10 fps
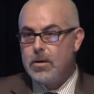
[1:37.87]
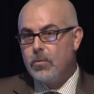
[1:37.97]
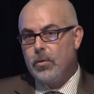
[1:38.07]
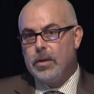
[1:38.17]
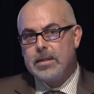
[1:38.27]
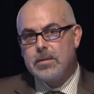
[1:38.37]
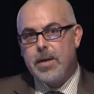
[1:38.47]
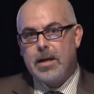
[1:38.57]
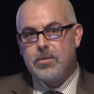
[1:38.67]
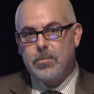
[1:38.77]
we released
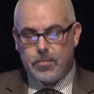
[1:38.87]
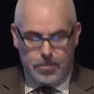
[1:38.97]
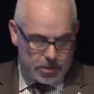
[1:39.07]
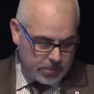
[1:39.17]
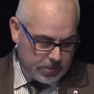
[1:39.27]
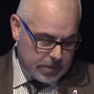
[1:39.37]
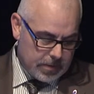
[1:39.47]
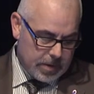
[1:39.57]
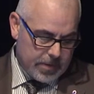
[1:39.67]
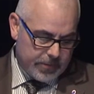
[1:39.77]
Management Memo
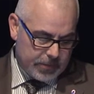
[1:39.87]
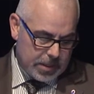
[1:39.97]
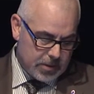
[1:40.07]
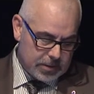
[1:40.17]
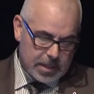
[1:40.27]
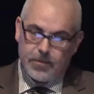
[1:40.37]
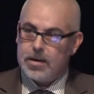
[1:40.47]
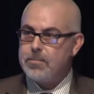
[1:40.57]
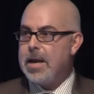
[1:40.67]
1507 uh,